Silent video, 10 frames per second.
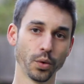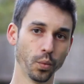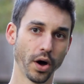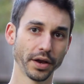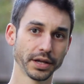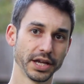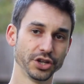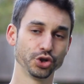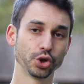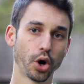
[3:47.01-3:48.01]
One
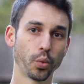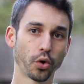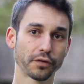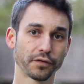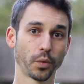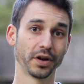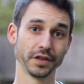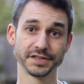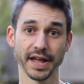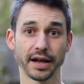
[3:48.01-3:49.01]
is you go work for one of
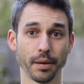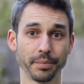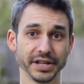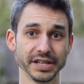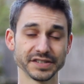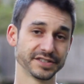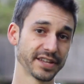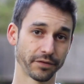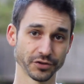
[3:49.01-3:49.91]
these tech companies in San